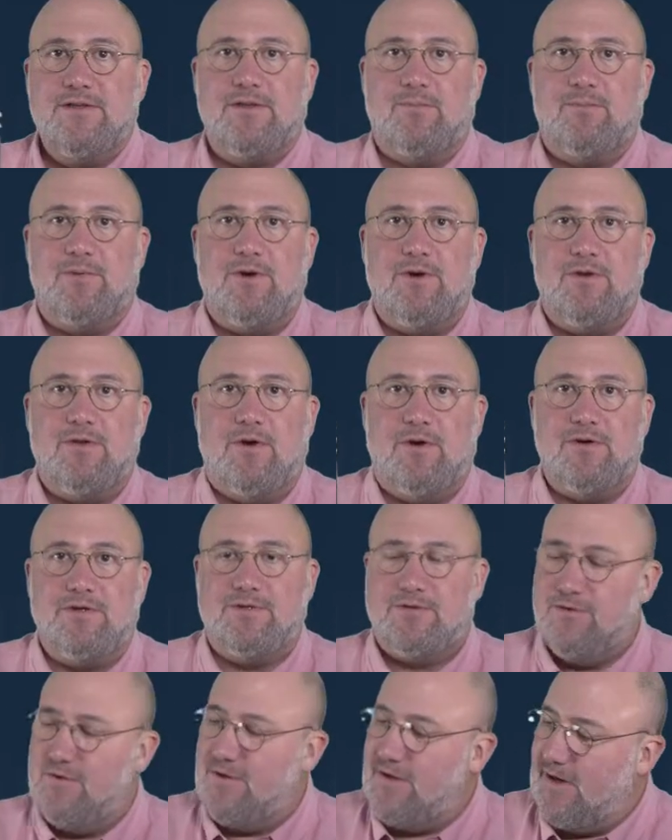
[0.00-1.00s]
the BirdDog
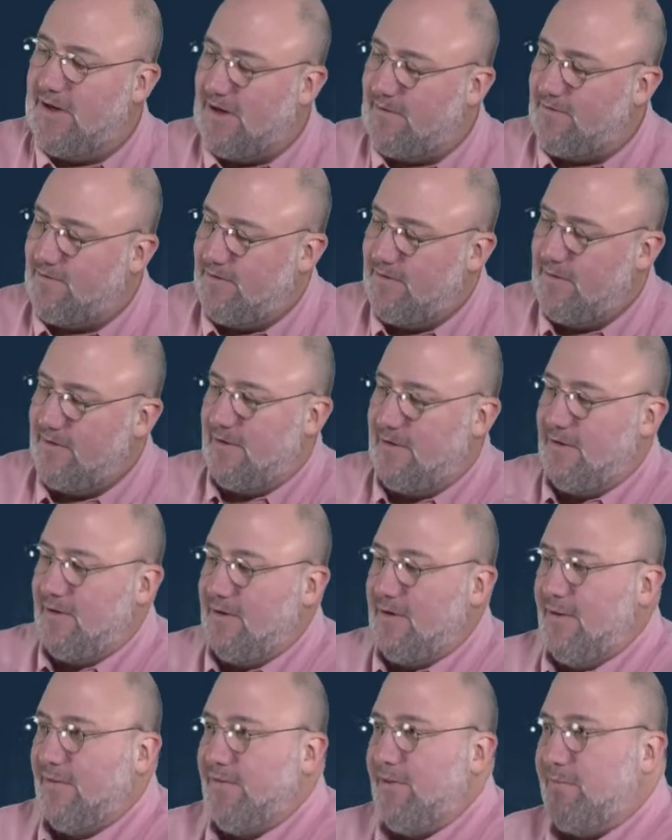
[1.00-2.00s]
Studio.
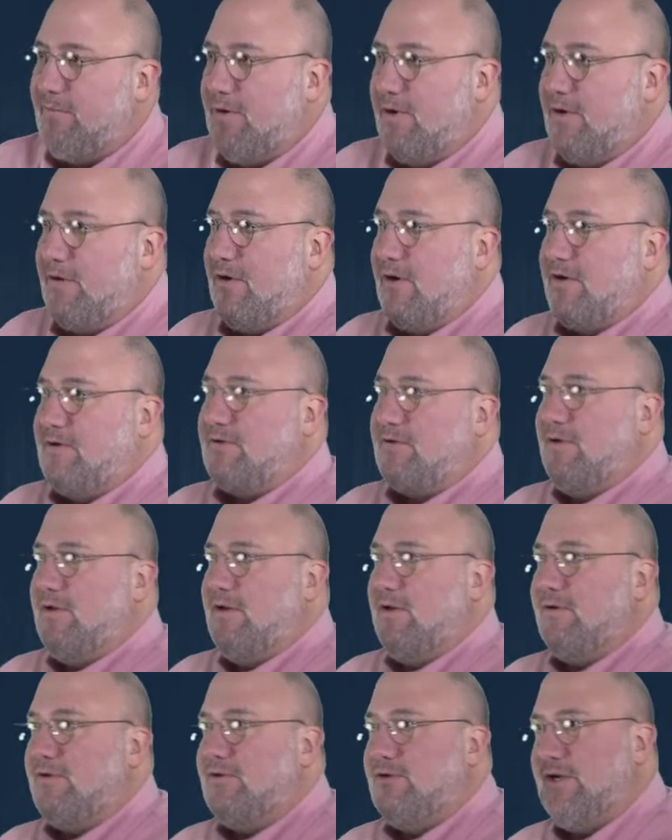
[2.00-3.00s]
The BirdDog
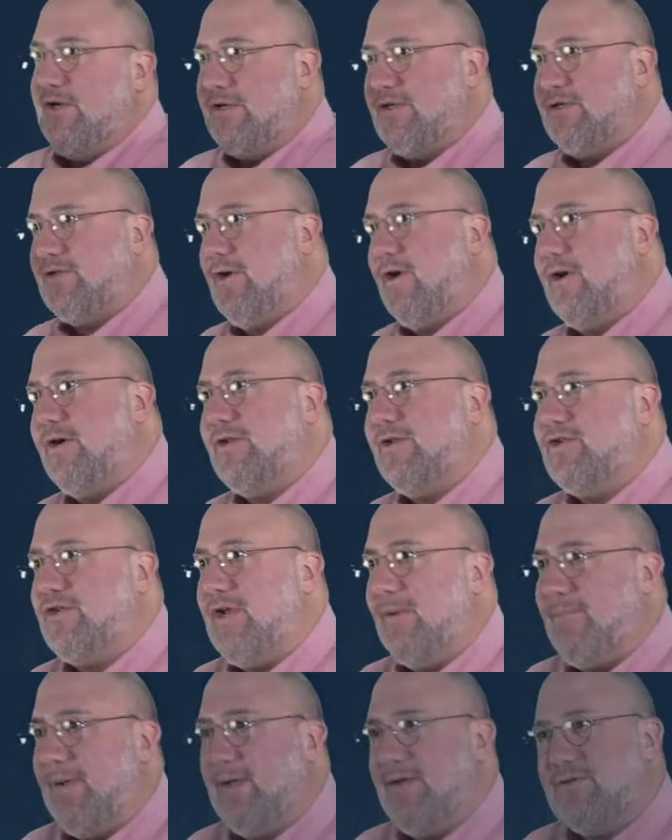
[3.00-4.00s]
Studio just started
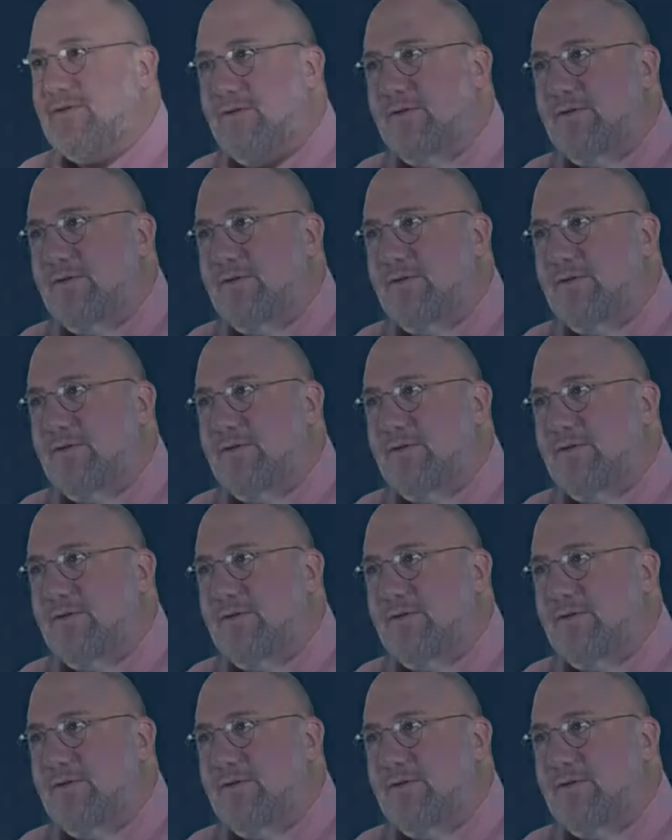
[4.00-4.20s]
shipping, so